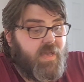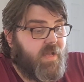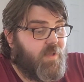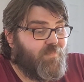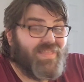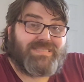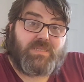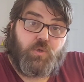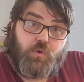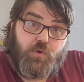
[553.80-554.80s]
That's
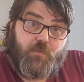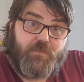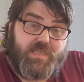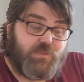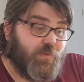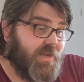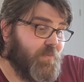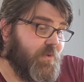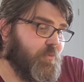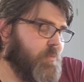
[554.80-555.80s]
all for this
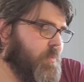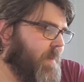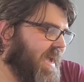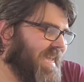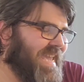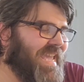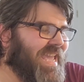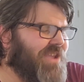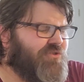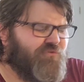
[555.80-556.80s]
one. We will be back
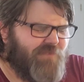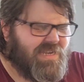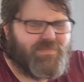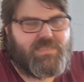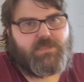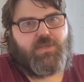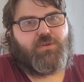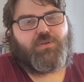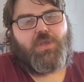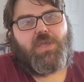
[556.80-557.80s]
incredibly
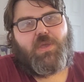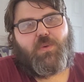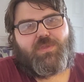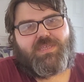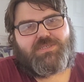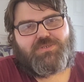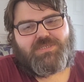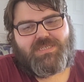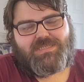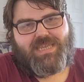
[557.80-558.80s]
soon with issue
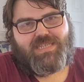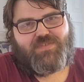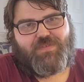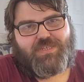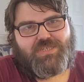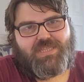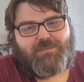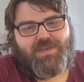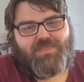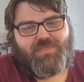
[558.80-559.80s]
68 to finish out
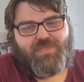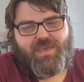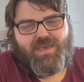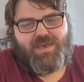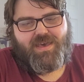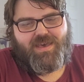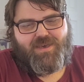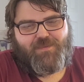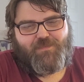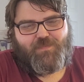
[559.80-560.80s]
the month,
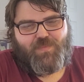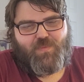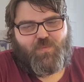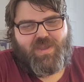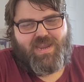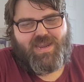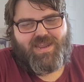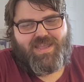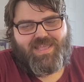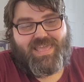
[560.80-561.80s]

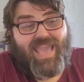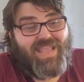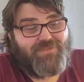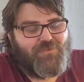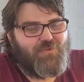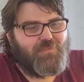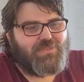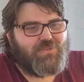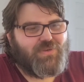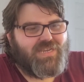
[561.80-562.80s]
where again we will be
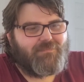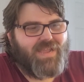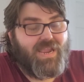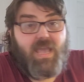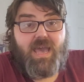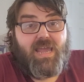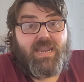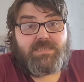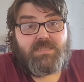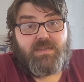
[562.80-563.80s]
talking about a
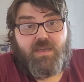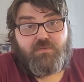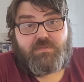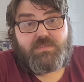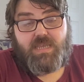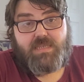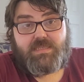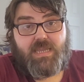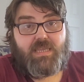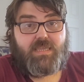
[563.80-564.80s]
lesser known
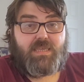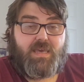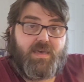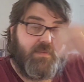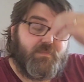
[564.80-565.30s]
Titanic